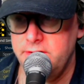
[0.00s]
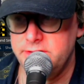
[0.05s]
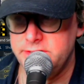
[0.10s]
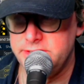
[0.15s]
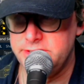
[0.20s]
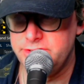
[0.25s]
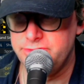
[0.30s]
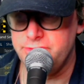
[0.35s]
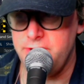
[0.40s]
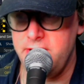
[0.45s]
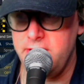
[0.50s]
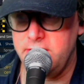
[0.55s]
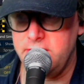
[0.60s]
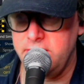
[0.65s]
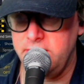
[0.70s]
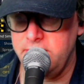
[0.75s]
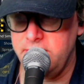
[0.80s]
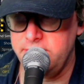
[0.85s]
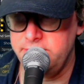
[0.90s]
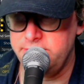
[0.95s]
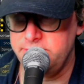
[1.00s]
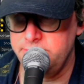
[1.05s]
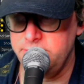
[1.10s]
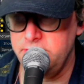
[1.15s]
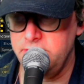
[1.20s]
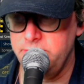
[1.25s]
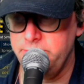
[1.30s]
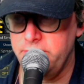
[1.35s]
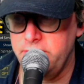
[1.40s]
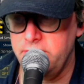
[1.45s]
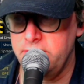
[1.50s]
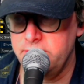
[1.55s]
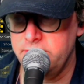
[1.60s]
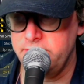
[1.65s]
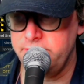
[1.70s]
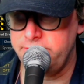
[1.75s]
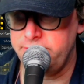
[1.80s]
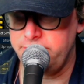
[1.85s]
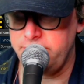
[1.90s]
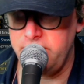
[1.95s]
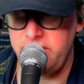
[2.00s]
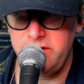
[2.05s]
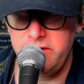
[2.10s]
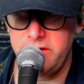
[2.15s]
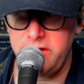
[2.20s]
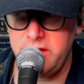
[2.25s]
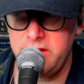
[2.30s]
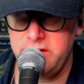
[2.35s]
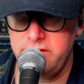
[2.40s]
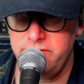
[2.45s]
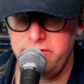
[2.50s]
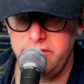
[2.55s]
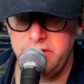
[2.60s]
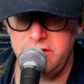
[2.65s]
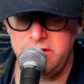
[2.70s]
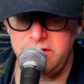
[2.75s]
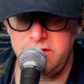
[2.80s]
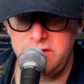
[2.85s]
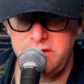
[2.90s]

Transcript: strike against me, but let's try to look at it really